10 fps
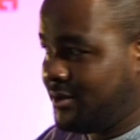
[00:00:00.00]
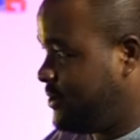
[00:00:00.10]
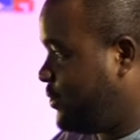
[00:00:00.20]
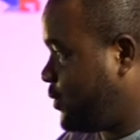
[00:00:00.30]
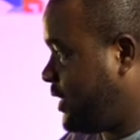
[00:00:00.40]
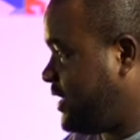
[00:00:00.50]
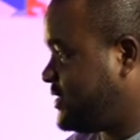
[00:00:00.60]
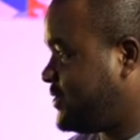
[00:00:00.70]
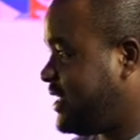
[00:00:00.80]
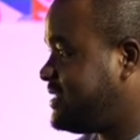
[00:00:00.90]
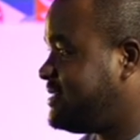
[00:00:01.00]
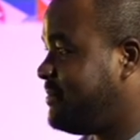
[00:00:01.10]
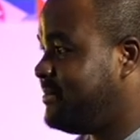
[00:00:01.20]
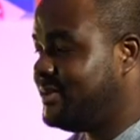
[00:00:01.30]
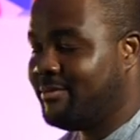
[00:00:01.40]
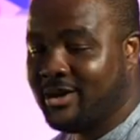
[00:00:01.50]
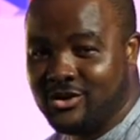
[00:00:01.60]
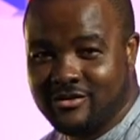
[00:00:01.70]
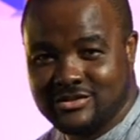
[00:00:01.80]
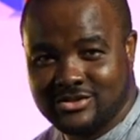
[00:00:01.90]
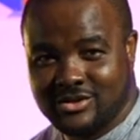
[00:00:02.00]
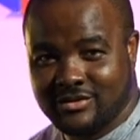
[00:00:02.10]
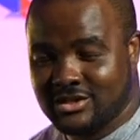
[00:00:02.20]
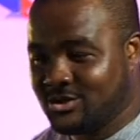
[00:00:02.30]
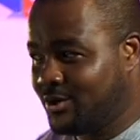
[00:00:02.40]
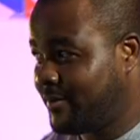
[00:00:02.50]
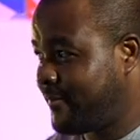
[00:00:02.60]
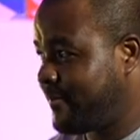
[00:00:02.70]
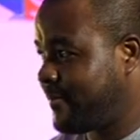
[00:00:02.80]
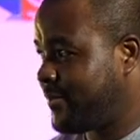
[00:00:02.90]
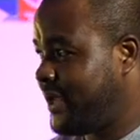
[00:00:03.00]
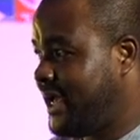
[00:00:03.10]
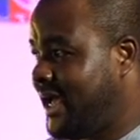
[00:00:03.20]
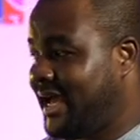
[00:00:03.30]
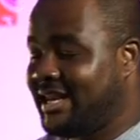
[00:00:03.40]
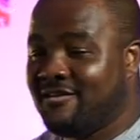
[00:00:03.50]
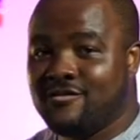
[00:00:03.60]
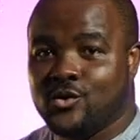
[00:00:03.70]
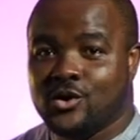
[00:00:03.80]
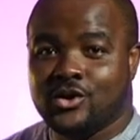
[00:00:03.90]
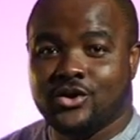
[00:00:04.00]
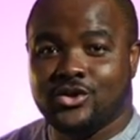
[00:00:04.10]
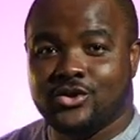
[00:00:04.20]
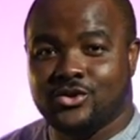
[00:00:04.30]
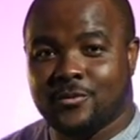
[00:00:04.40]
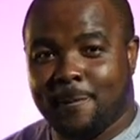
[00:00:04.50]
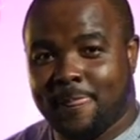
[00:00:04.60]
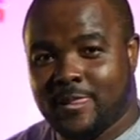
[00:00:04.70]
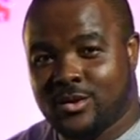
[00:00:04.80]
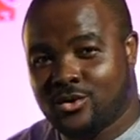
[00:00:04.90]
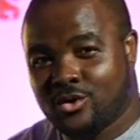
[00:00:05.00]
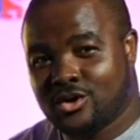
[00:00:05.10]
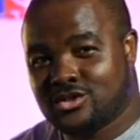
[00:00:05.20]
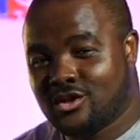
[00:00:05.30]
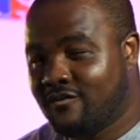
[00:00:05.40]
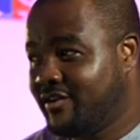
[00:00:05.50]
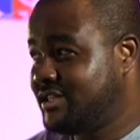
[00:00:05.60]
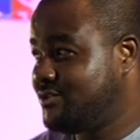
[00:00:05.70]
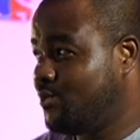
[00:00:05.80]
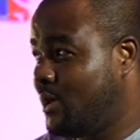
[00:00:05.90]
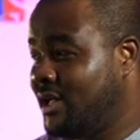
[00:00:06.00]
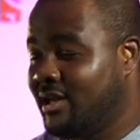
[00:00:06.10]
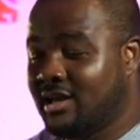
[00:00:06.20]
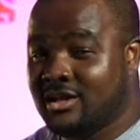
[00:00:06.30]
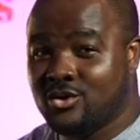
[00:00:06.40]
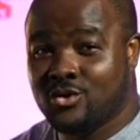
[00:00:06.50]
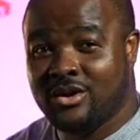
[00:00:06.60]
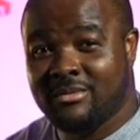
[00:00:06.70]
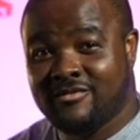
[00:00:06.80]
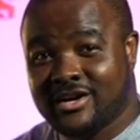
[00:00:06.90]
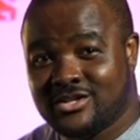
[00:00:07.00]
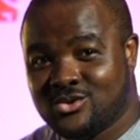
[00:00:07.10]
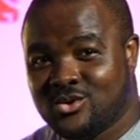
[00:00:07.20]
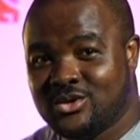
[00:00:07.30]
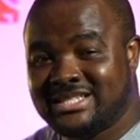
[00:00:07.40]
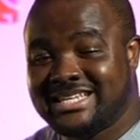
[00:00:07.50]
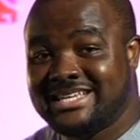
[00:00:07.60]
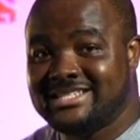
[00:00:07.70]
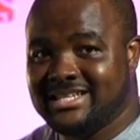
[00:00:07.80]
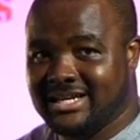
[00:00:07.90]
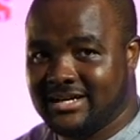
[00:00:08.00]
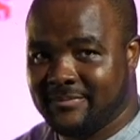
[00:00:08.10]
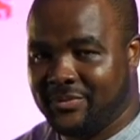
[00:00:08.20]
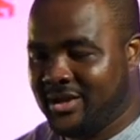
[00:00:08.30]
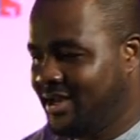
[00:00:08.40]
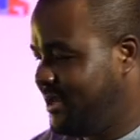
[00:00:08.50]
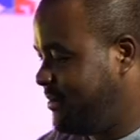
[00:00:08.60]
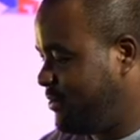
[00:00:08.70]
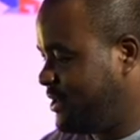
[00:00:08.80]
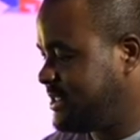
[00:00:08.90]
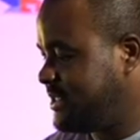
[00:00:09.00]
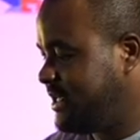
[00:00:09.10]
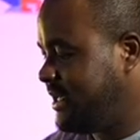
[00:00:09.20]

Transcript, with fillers: Okay, so that's the, the melody of, of the song. And if you're you know your solfege one uh, do re mi fa sol is easier because